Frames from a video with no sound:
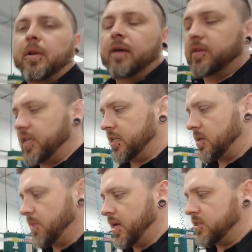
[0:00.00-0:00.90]
going to have to take
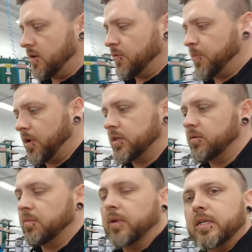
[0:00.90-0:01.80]
some of that stuff apart
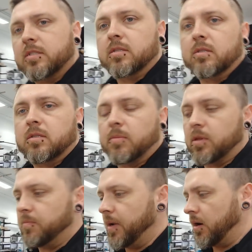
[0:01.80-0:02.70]
to replace some of
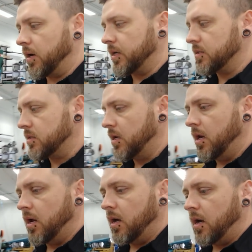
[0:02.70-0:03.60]
the bearings.
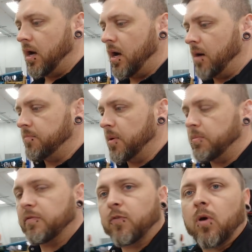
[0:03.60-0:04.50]
Um, but
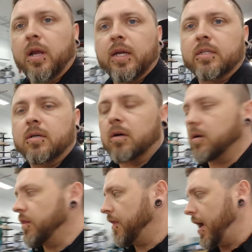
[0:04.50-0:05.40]
before I get to
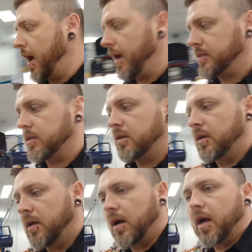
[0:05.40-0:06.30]
all that,
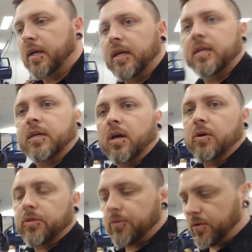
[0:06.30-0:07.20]
I need to
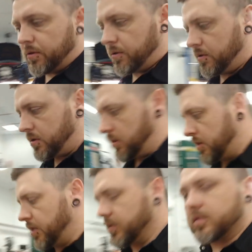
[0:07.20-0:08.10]
go through
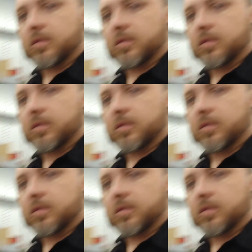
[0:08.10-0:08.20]
this